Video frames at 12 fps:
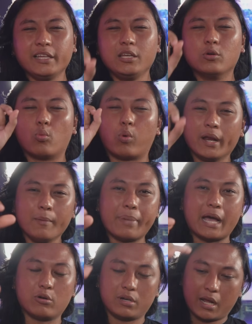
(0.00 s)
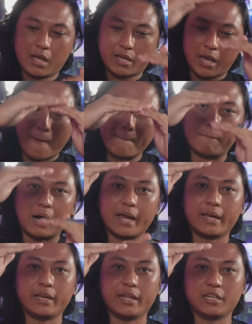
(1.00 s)
what about
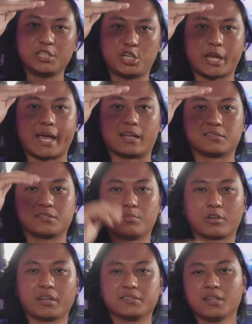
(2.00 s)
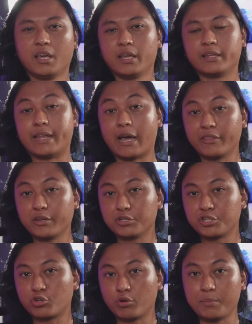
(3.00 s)
combining chats? Because now that you're
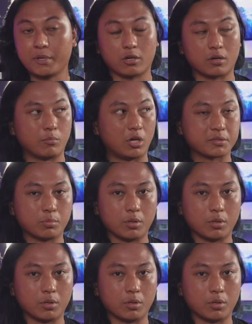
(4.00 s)
streaming on multiple